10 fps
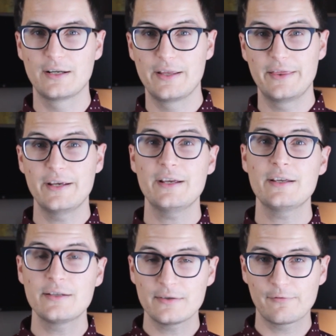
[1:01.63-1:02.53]
and
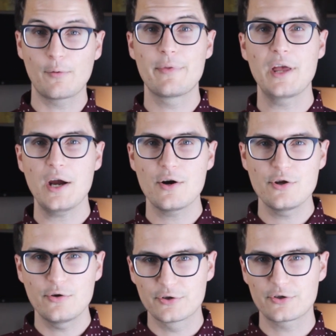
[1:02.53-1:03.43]
then from there
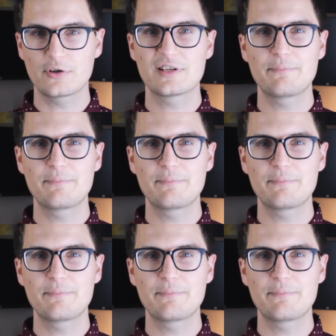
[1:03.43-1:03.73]
you can start